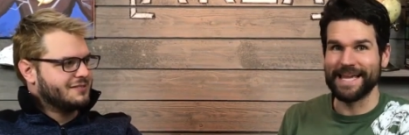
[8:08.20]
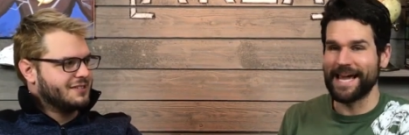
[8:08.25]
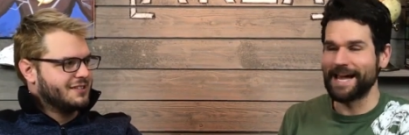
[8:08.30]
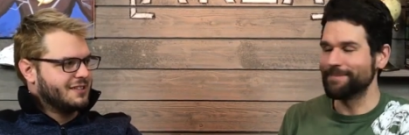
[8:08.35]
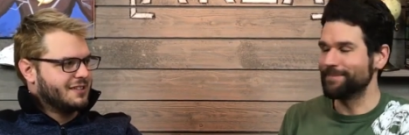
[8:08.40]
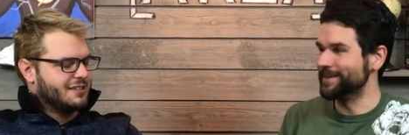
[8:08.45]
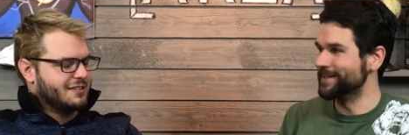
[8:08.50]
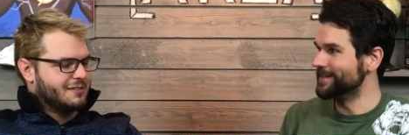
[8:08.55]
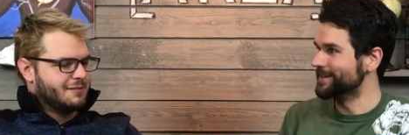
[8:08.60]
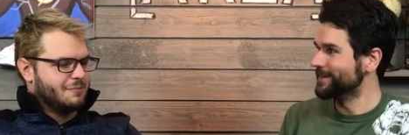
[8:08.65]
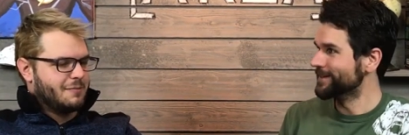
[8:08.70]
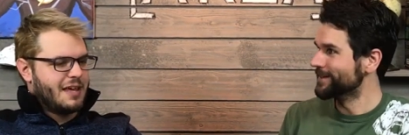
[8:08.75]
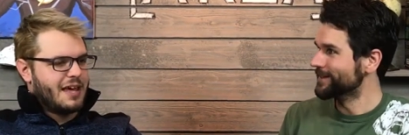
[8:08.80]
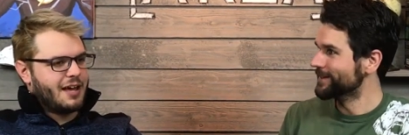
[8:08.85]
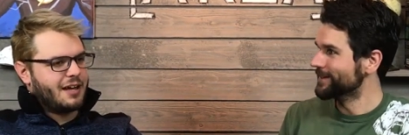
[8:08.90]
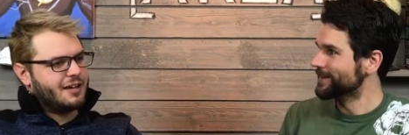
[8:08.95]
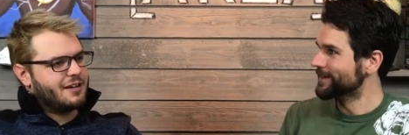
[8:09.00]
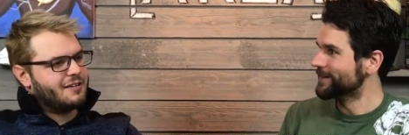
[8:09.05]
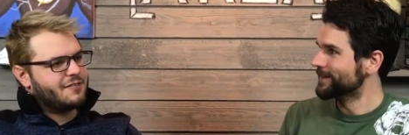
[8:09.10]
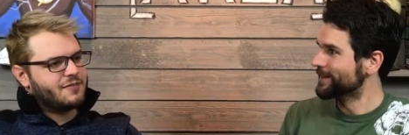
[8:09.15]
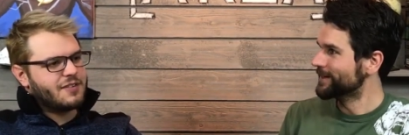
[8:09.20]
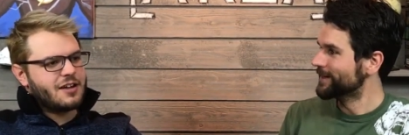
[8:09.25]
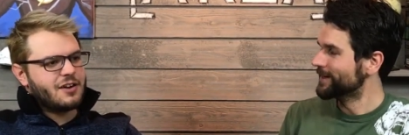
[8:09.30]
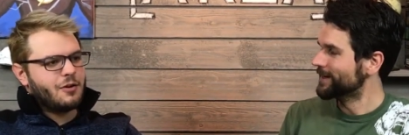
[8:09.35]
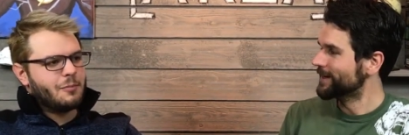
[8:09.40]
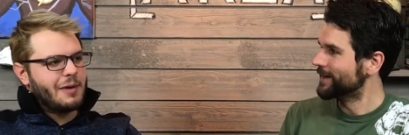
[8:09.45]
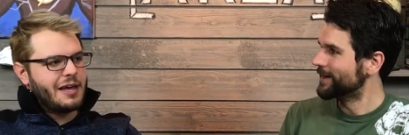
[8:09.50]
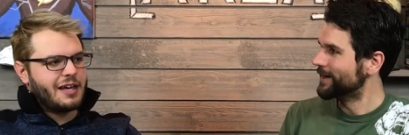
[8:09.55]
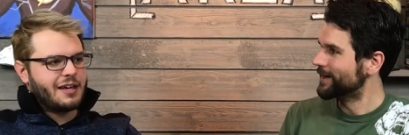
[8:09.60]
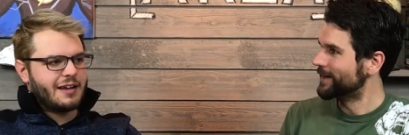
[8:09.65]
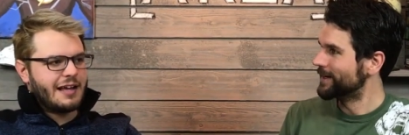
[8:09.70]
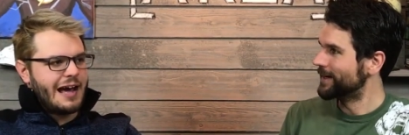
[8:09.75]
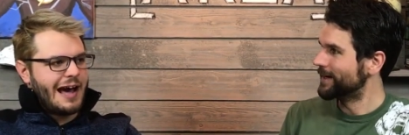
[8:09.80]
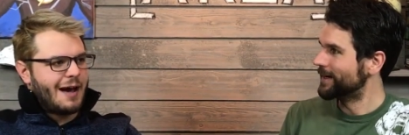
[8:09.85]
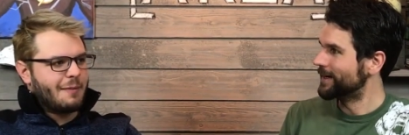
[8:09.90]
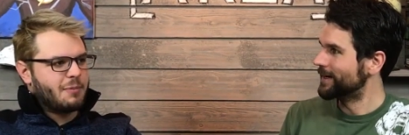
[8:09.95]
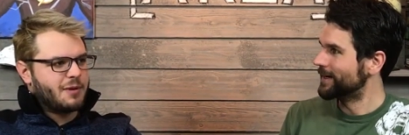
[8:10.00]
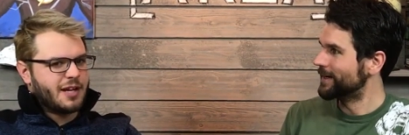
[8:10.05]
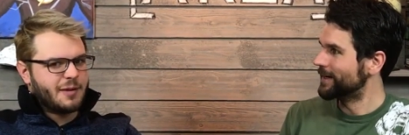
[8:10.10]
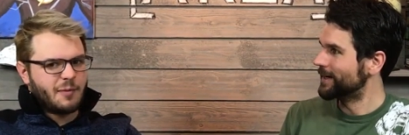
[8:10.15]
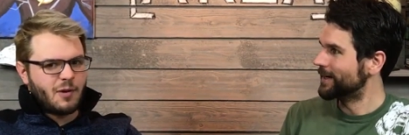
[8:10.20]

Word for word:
Speaker 1: happen.
Speaker 2: Man, and if they don't make it happen, I